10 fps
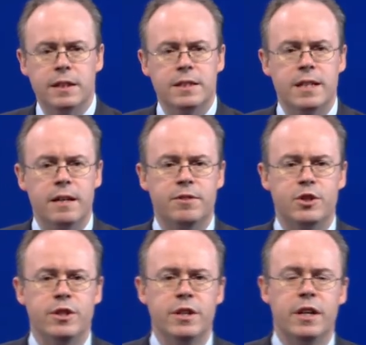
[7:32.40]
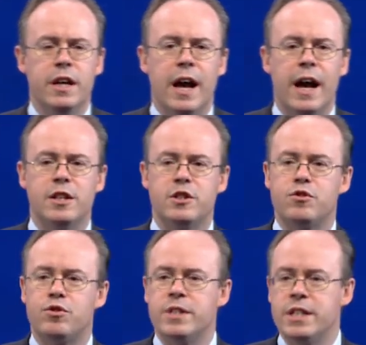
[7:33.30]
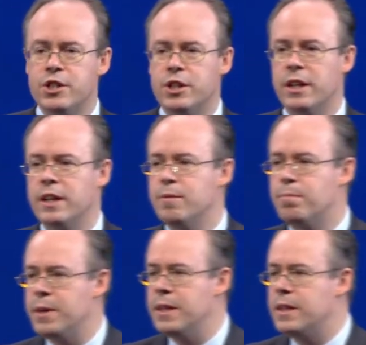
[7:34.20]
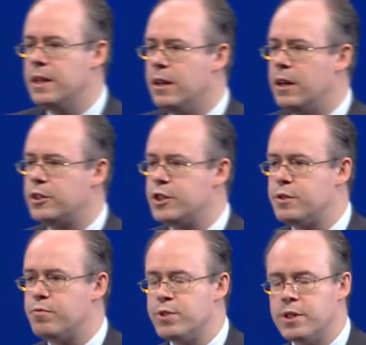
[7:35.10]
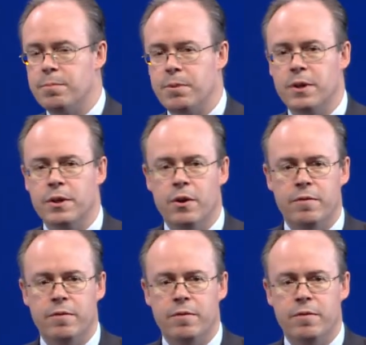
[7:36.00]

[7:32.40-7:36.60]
Television has traditionally been the largest recipient of